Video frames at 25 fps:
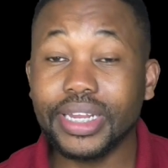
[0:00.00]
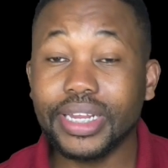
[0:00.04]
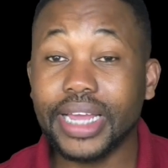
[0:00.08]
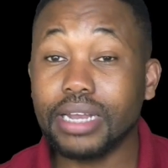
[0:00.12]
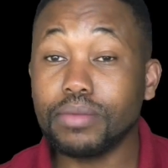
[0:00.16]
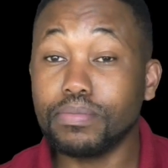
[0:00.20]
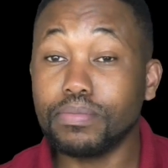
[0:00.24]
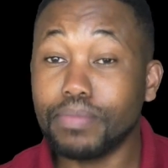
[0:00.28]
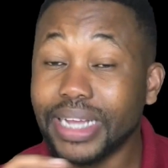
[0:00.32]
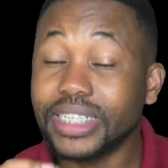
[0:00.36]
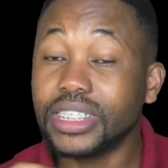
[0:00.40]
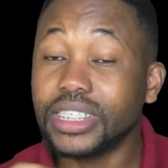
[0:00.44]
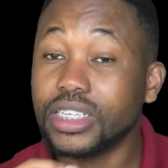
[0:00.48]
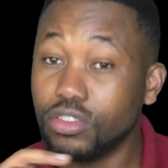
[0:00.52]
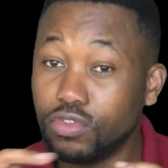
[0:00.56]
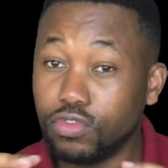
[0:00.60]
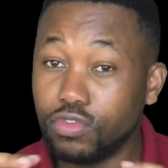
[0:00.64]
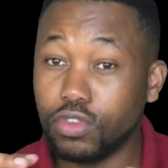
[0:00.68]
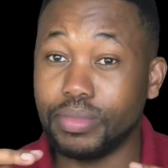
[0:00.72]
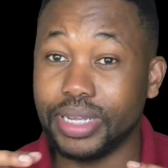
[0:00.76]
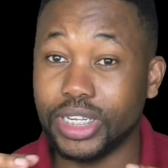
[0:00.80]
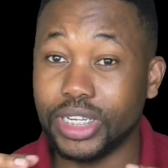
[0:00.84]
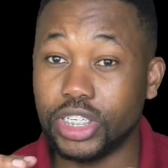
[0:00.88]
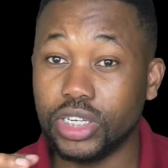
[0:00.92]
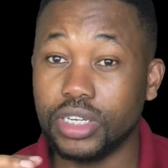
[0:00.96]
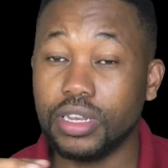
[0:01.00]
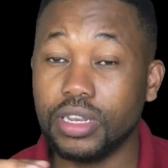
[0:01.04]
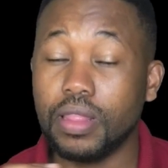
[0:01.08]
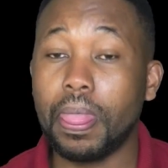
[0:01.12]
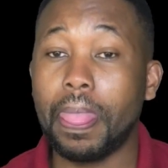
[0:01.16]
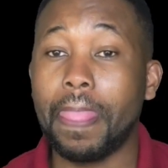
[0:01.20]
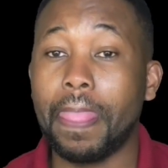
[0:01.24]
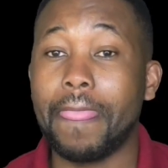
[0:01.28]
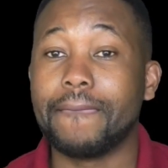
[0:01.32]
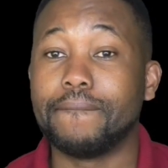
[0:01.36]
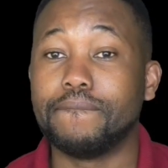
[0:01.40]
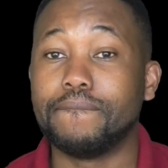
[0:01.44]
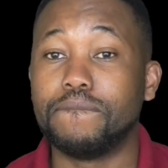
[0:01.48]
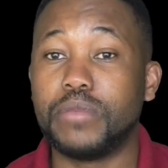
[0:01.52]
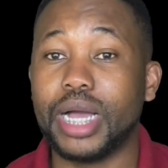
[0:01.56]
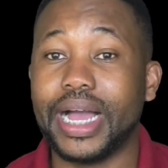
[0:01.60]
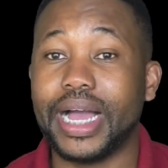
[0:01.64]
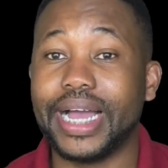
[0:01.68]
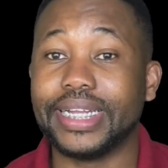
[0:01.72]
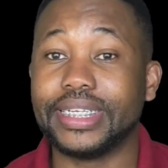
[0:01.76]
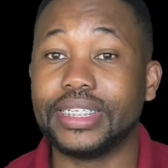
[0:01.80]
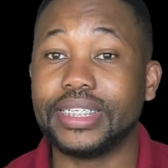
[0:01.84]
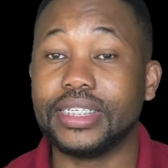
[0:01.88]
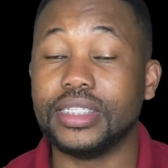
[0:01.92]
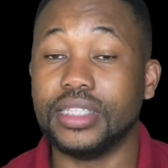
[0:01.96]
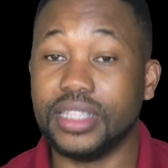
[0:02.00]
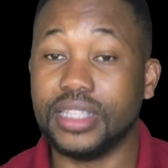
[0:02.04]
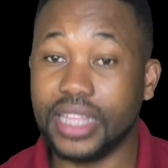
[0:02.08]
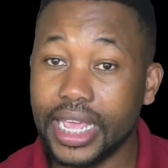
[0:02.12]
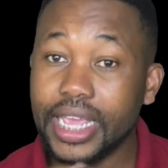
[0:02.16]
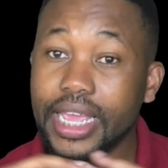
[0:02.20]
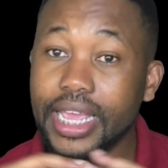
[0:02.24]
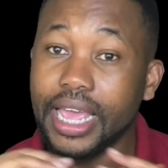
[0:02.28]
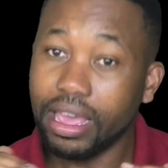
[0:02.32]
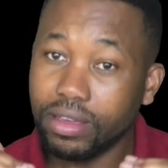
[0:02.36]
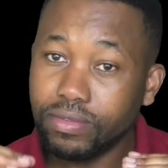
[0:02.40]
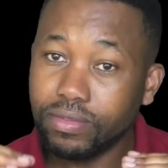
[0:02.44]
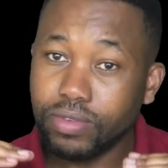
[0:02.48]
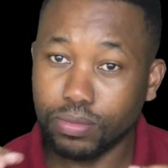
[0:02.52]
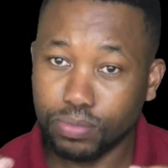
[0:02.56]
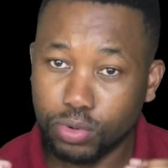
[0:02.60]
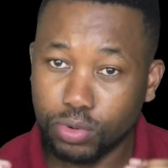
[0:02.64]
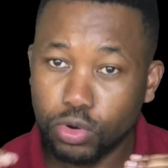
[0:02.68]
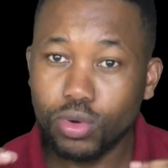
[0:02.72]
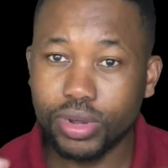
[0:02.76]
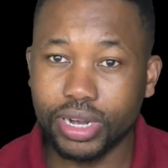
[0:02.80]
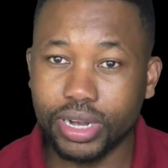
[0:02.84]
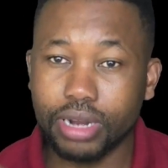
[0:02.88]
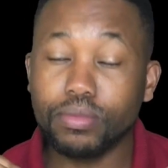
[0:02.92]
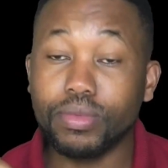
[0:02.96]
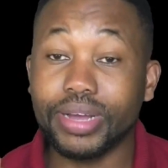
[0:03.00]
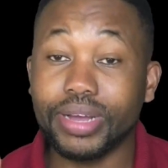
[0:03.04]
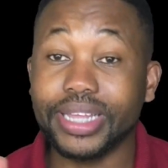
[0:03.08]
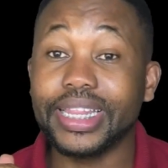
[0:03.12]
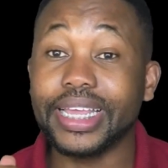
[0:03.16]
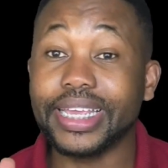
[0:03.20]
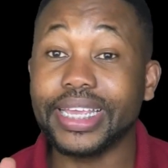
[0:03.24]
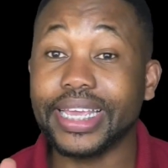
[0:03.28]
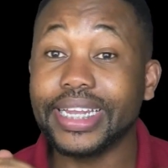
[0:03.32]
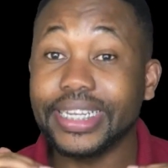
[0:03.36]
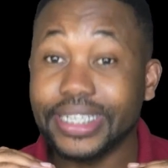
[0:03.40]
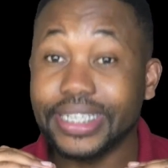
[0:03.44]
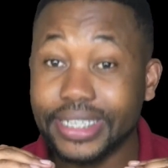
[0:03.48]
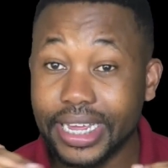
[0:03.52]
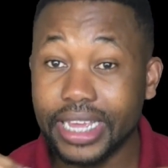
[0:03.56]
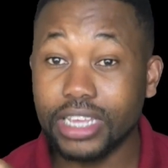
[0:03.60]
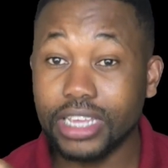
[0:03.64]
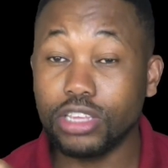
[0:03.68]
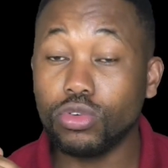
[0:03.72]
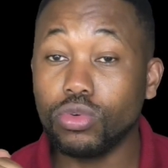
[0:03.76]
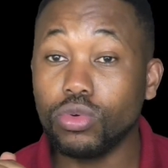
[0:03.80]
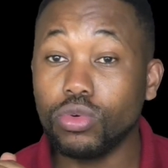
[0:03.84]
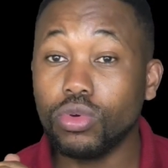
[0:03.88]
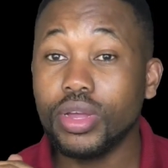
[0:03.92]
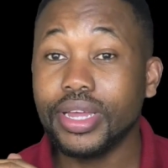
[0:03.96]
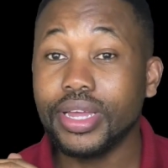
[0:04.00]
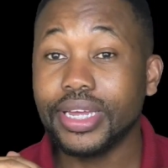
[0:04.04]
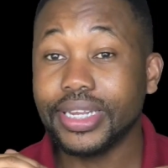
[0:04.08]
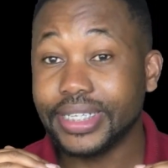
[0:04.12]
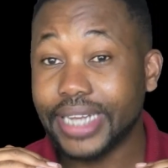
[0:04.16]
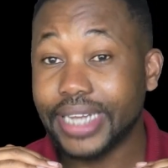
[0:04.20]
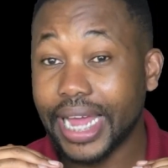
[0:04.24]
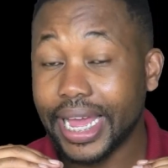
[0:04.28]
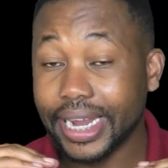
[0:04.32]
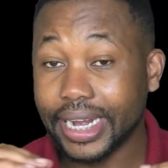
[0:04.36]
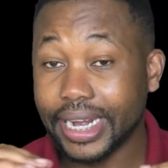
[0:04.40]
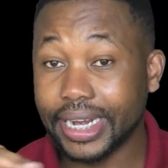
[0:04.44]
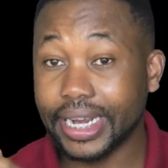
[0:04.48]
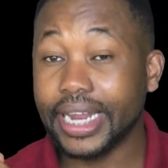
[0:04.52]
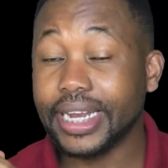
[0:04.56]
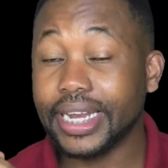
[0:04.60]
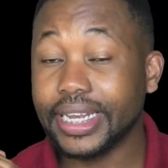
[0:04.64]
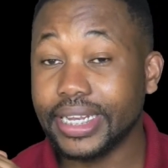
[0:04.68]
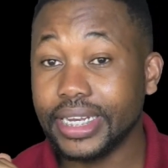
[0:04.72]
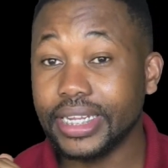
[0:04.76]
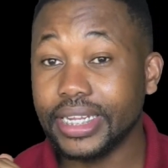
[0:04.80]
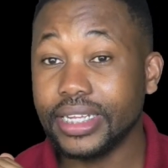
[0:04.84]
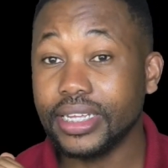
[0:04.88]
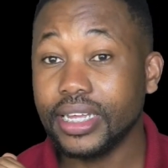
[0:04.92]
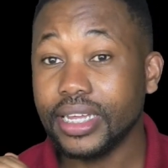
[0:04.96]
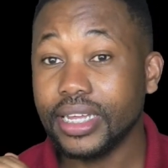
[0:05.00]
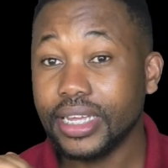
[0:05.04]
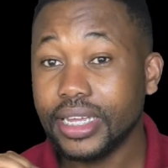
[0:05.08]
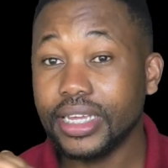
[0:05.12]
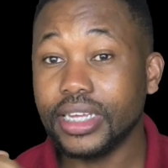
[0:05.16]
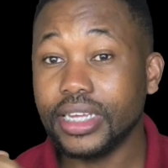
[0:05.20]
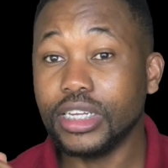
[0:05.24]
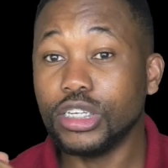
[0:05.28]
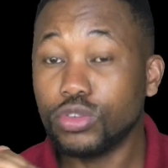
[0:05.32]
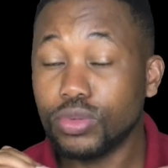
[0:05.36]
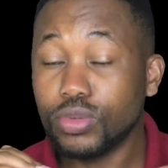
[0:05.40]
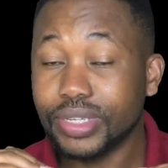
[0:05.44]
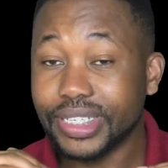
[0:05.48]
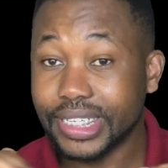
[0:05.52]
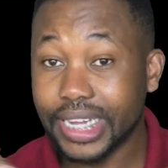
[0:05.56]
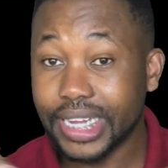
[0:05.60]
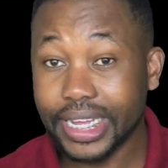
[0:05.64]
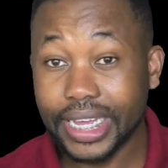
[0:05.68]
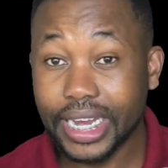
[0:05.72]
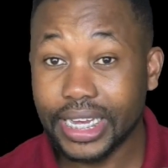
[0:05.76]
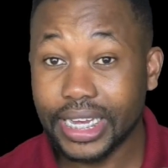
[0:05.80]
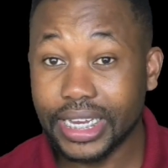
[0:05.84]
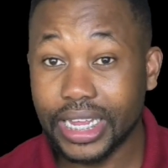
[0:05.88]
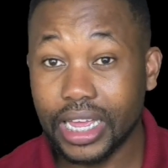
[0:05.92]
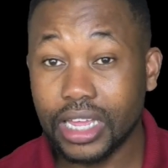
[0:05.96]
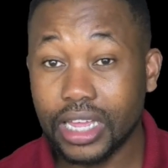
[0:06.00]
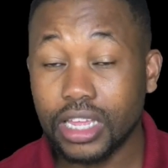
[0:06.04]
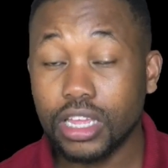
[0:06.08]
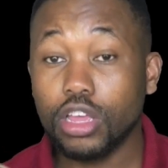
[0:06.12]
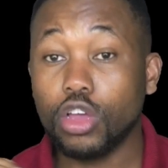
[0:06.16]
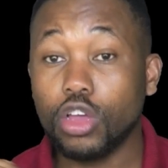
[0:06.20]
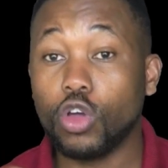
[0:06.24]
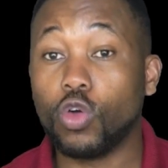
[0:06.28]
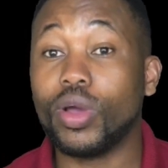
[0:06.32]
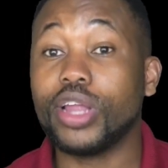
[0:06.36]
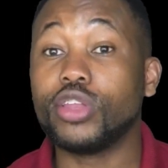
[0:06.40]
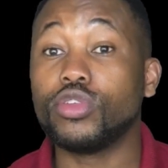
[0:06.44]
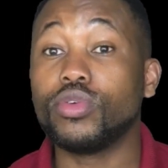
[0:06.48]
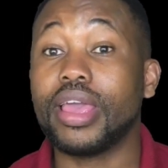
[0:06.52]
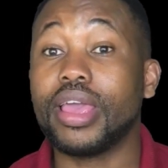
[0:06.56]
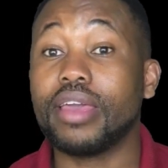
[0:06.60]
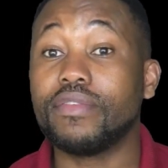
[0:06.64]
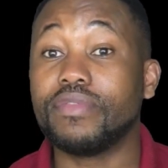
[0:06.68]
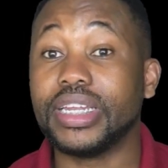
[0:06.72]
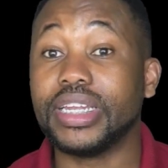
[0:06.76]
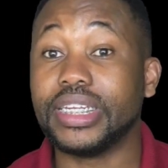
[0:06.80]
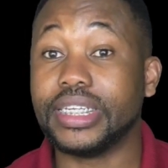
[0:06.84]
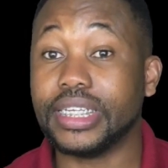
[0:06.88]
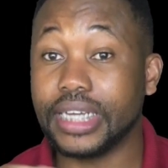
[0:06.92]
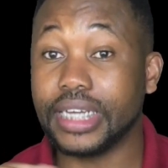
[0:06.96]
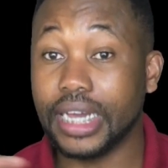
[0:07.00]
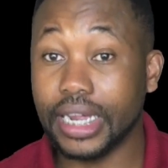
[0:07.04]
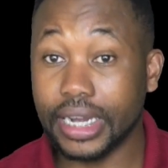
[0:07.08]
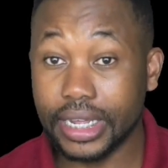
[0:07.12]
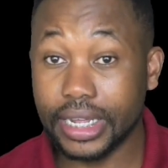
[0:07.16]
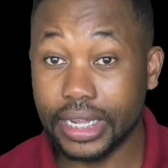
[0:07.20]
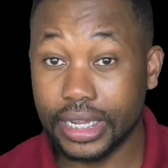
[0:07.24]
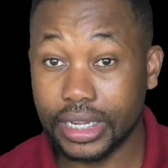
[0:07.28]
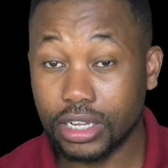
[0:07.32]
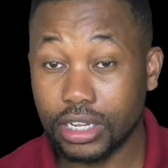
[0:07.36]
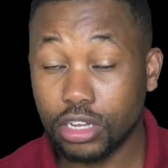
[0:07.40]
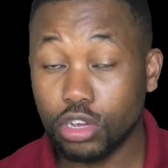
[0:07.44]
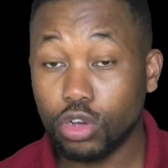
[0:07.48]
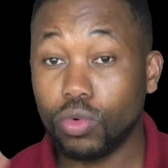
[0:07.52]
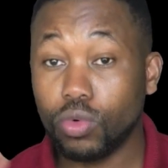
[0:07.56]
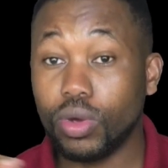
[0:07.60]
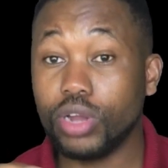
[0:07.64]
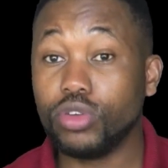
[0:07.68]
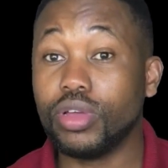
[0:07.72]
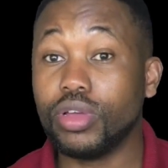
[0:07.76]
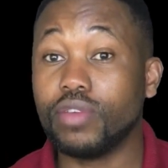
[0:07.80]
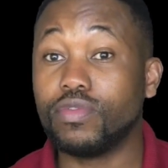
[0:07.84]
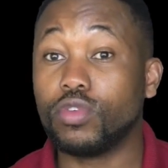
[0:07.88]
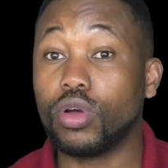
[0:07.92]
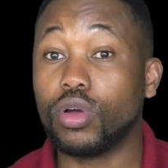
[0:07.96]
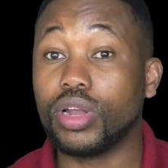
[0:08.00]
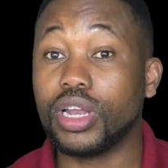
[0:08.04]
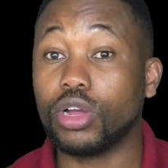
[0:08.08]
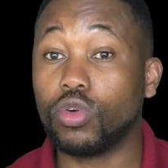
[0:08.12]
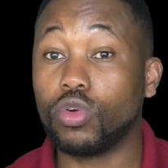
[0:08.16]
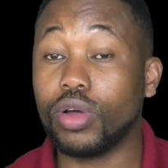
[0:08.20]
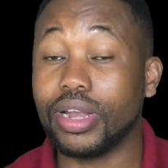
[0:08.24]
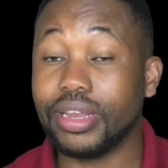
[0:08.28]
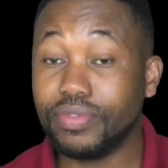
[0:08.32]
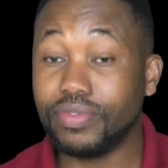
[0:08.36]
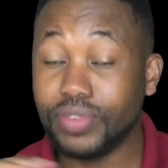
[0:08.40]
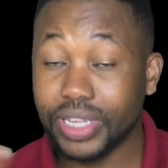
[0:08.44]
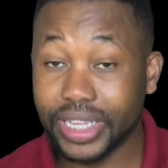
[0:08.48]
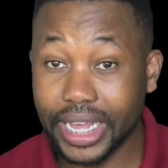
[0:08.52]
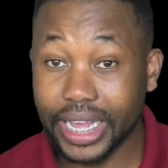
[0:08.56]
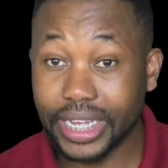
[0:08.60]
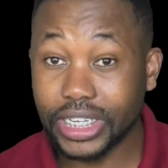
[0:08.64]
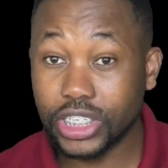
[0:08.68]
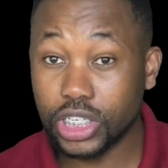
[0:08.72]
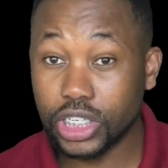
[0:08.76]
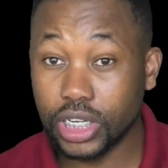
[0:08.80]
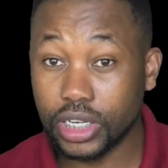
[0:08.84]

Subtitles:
much information, but they have a program where they can take you directly into second year when you have a degree, when you have got a qualification.